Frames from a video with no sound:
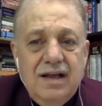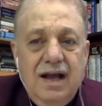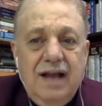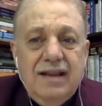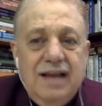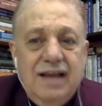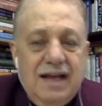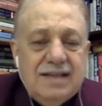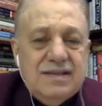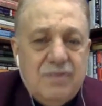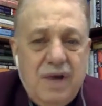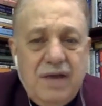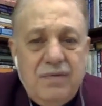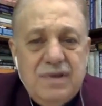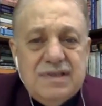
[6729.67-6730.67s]
And that's
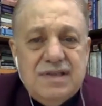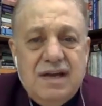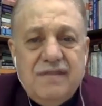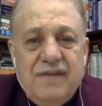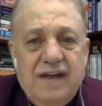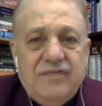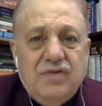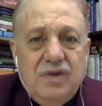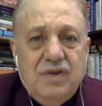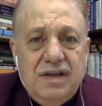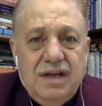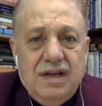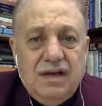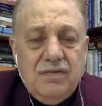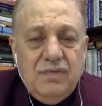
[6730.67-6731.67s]
why we survived
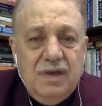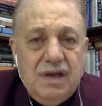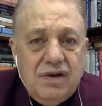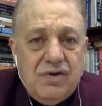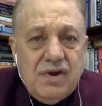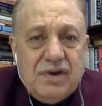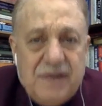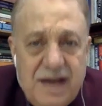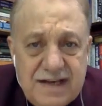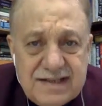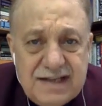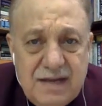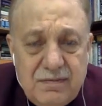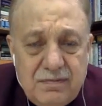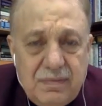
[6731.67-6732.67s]
together. We recognize
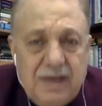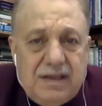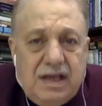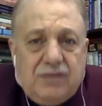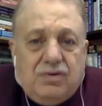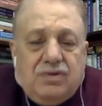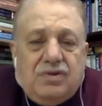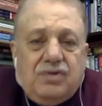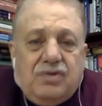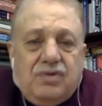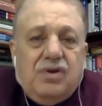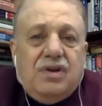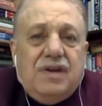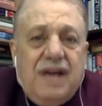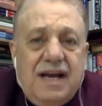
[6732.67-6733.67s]
them, but they don't
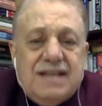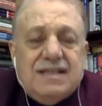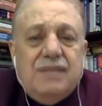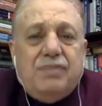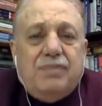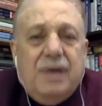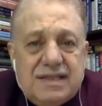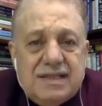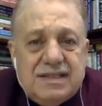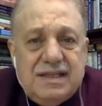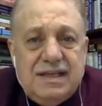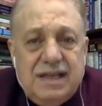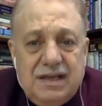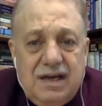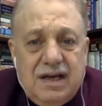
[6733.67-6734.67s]
recognize the
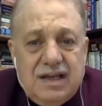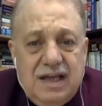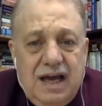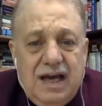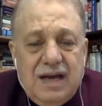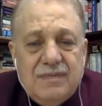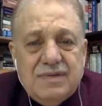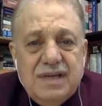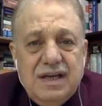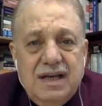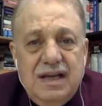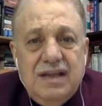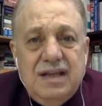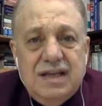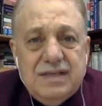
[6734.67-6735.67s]
Palestinian or the Arabs
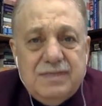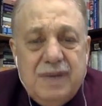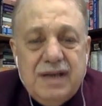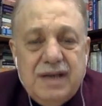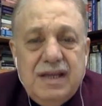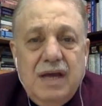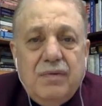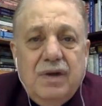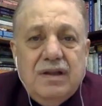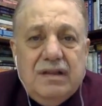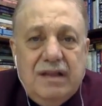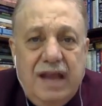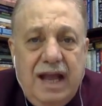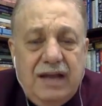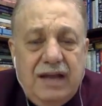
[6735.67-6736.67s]
in this part. They
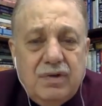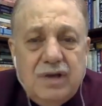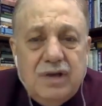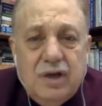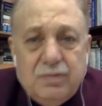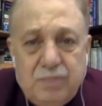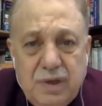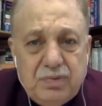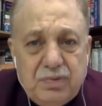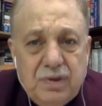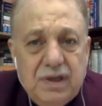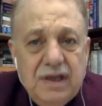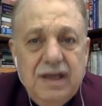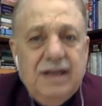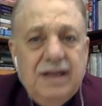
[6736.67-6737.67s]
want land without people.
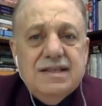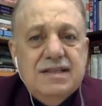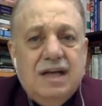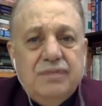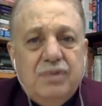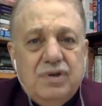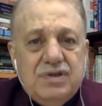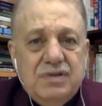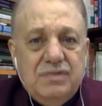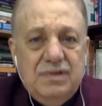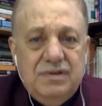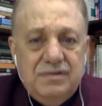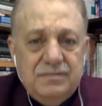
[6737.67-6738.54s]
It is not possible.